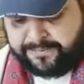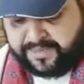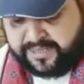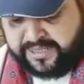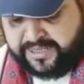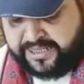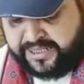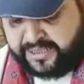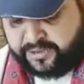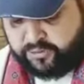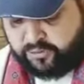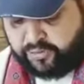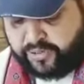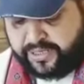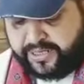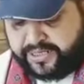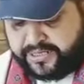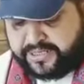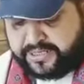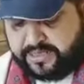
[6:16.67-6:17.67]
He
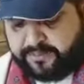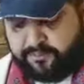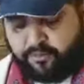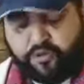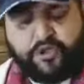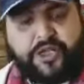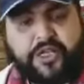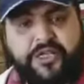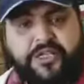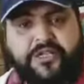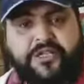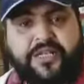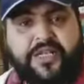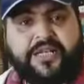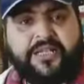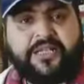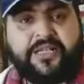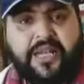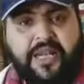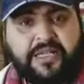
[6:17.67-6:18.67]
advocates emotions
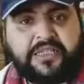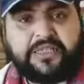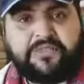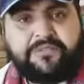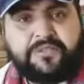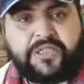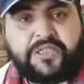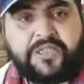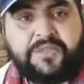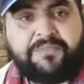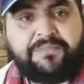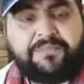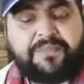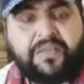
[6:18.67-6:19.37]
and activity.